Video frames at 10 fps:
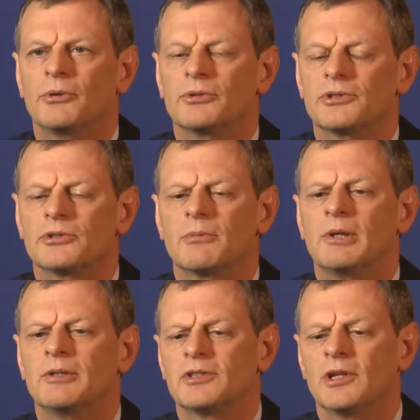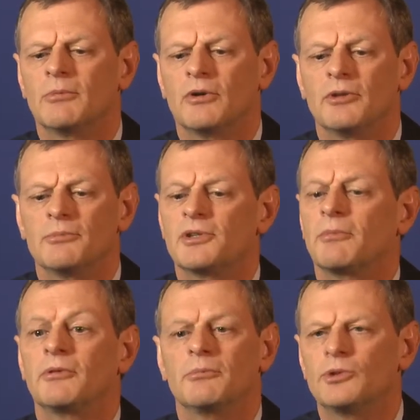There was a tremendous number of them,
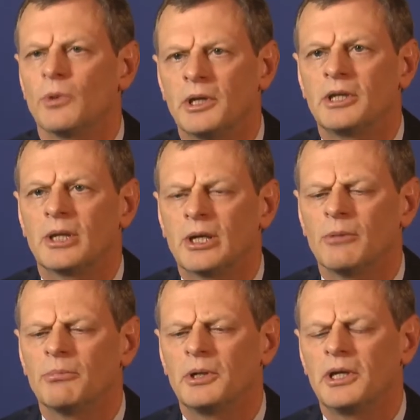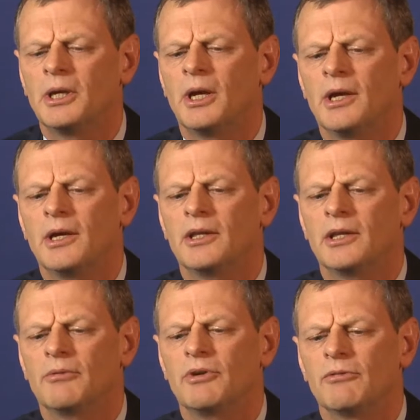some of them joining the company
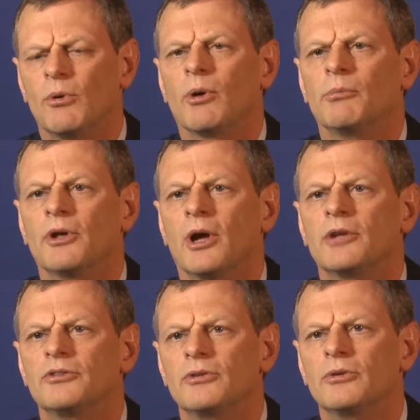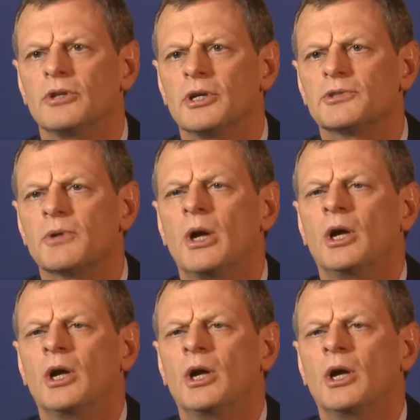that we formed to do this.